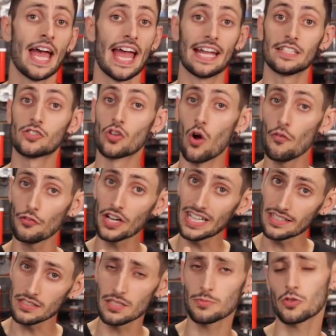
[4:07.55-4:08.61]
And don't forget
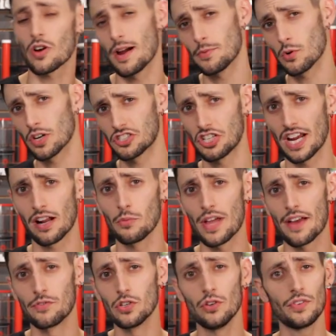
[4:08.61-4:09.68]
to subscribe to our channel. We
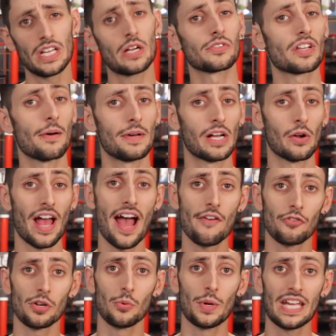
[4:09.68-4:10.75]
have new videos coming out
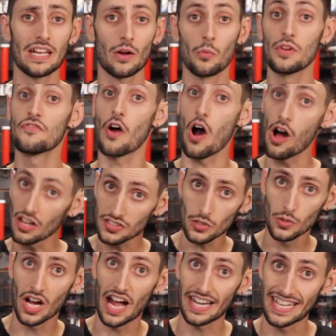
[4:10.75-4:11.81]
every week. We've also
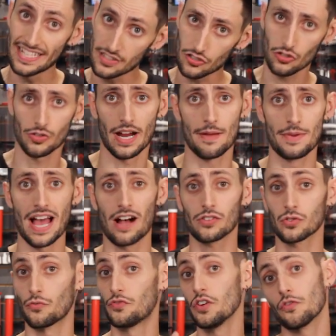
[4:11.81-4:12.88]
got Instagram now,
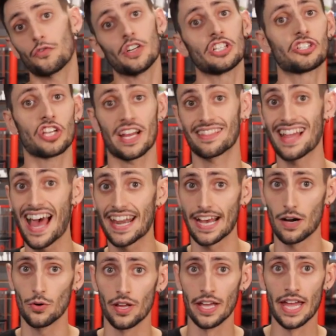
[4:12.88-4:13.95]
so feel free to check that
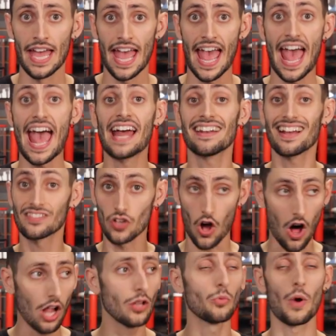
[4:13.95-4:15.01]
out. And as
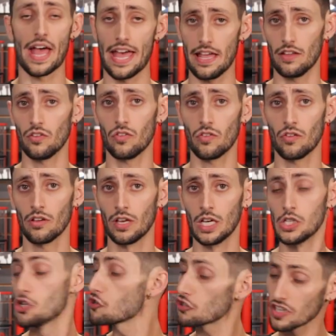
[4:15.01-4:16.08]
always,
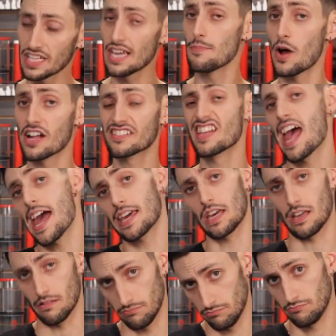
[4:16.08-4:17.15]
you should keep on tanking